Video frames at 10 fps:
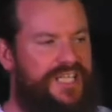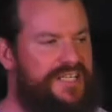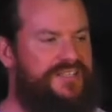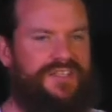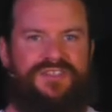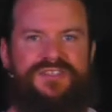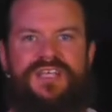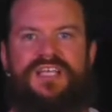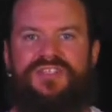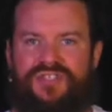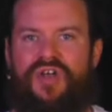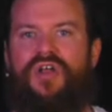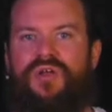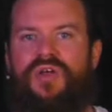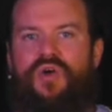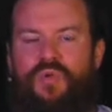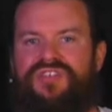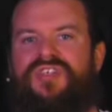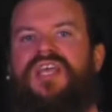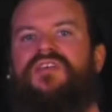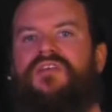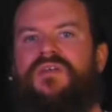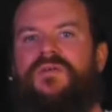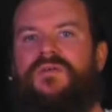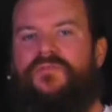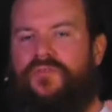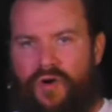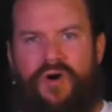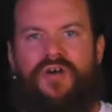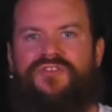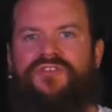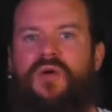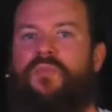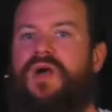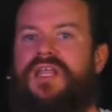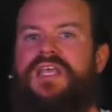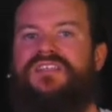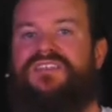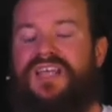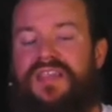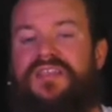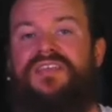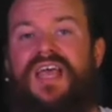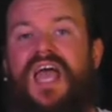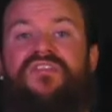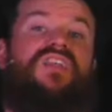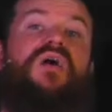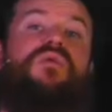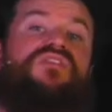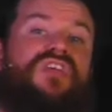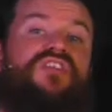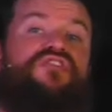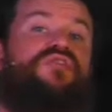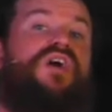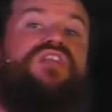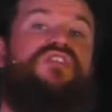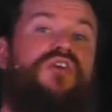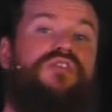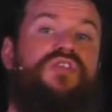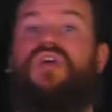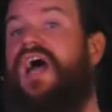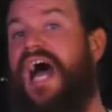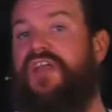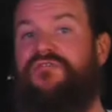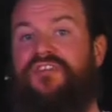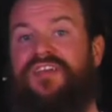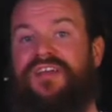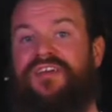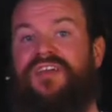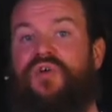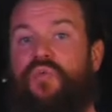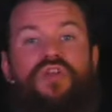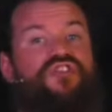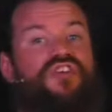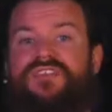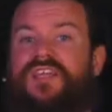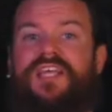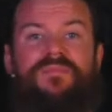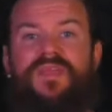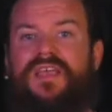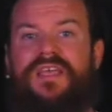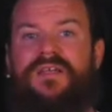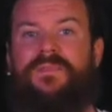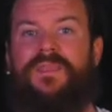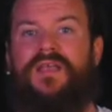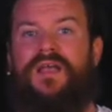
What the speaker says: Jesus, his Son, was sent for us. And when he ascended into heaven, he said, I will send you another advocate, one just like me.